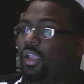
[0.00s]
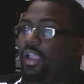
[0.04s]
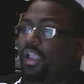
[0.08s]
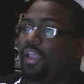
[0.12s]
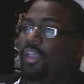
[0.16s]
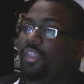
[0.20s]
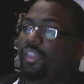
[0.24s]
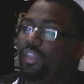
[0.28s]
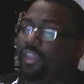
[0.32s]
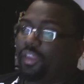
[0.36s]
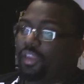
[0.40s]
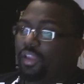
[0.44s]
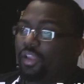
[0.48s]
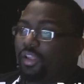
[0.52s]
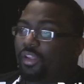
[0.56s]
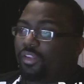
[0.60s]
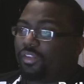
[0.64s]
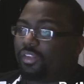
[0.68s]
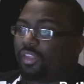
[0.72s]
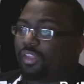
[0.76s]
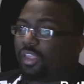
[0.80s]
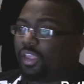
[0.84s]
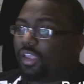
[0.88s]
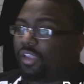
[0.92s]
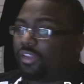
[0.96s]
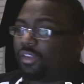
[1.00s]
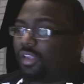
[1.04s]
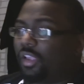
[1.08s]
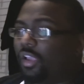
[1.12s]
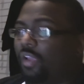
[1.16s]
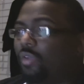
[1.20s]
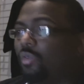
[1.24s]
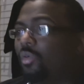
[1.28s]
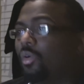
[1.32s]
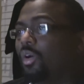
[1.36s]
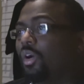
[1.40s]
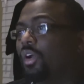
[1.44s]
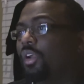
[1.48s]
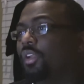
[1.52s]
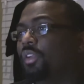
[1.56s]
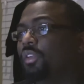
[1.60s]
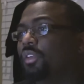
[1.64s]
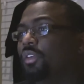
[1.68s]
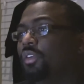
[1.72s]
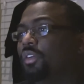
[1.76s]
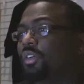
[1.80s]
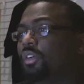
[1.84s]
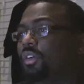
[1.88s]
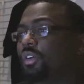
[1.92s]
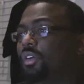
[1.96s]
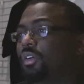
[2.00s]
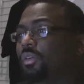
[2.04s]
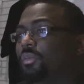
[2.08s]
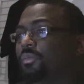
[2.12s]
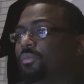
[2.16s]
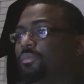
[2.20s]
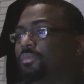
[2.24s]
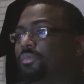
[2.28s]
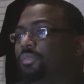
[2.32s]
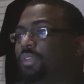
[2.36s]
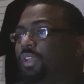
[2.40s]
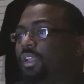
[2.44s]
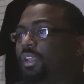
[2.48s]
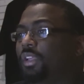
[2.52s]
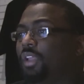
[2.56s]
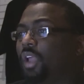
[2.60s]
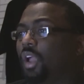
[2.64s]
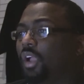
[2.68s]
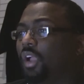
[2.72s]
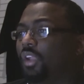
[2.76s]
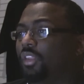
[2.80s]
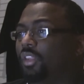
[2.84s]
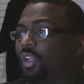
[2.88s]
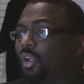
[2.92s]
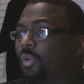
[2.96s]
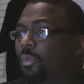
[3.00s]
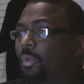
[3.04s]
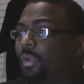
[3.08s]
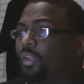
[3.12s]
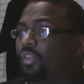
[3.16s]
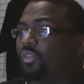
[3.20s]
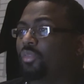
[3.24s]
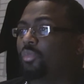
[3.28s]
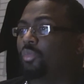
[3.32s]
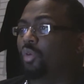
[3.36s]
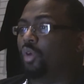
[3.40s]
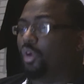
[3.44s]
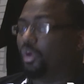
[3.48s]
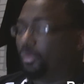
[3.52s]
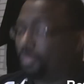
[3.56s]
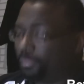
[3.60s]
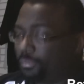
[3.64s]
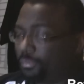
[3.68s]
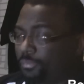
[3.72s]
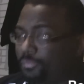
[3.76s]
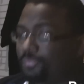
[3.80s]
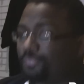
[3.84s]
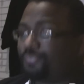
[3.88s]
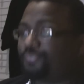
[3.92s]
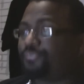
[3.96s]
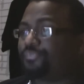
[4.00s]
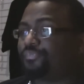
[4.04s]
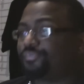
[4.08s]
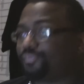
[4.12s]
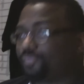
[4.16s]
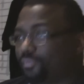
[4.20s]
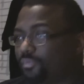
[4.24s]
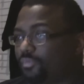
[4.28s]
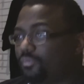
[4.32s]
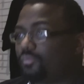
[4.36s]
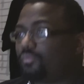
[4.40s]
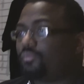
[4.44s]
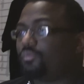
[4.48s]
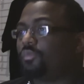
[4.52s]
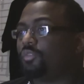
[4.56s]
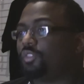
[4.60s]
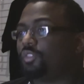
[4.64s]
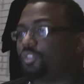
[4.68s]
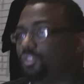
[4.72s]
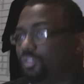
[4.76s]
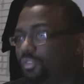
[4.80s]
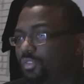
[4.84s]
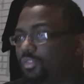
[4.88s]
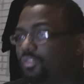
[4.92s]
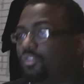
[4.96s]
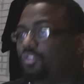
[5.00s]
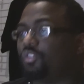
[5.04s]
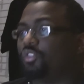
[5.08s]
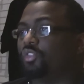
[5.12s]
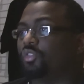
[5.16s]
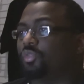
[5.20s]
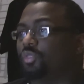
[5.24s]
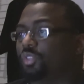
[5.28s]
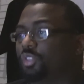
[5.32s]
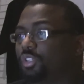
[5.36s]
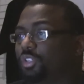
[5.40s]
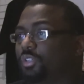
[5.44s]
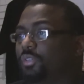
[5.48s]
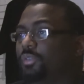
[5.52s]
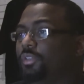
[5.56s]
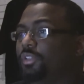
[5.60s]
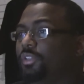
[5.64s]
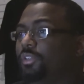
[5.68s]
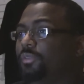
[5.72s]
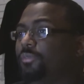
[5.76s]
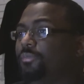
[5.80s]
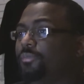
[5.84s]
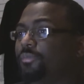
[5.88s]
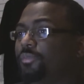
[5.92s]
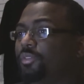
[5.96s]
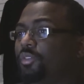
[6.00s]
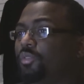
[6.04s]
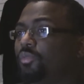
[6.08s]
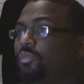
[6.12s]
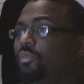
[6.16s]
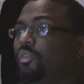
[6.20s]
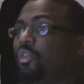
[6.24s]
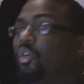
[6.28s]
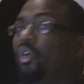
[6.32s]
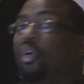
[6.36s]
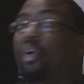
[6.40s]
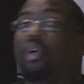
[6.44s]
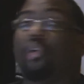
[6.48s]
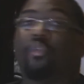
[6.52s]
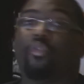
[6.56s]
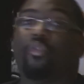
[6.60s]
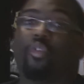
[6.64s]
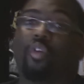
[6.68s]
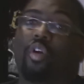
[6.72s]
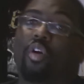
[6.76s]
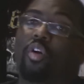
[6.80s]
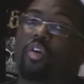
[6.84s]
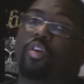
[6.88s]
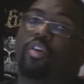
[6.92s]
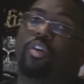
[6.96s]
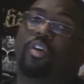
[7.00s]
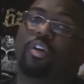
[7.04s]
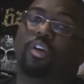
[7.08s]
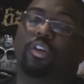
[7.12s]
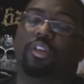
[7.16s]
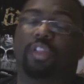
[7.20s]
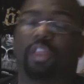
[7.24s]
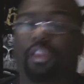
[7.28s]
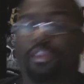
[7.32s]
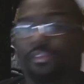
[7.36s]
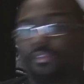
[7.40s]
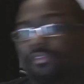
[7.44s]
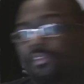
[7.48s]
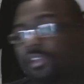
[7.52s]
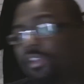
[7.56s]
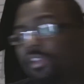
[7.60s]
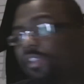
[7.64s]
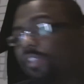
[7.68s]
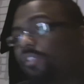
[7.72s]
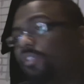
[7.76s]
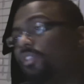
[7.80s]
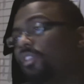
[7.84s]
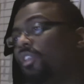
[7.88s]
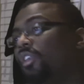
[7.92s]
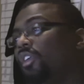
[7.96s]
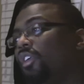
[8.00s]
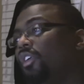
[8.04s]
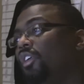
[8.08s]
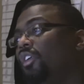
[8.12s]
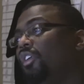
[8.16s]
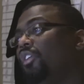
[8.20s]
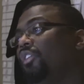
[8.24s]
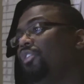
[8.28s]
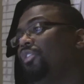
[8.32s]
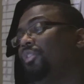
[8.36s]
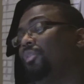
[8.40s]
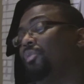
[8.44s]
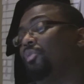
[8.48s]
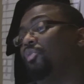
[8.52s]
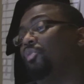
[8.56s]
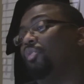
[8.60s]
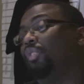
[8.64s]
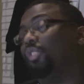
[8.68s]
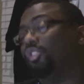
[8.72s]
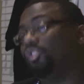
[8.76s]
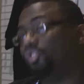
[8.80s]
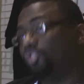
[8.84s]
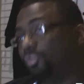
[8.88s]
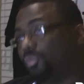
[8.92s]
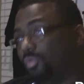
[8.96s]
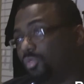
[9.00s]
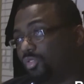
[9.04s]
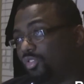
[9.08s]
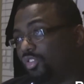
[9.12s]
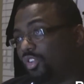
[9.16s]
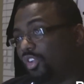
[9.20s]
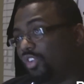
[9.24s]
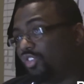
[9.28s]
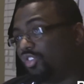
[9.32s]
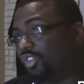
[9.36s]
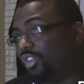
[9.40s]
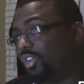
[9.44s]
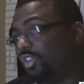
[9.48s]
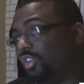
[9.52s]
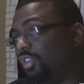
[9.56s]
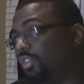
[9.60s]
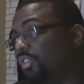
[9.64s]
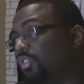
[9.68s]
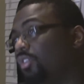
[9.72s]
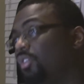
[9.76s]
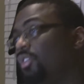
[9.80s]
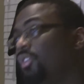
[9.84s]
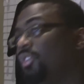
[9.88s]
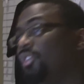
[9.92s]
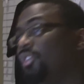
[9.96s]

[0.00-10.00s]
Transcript: And then Zhang Tiequan getting knocked out by Tamura. So, overall, good night of fights. Some questionable judging.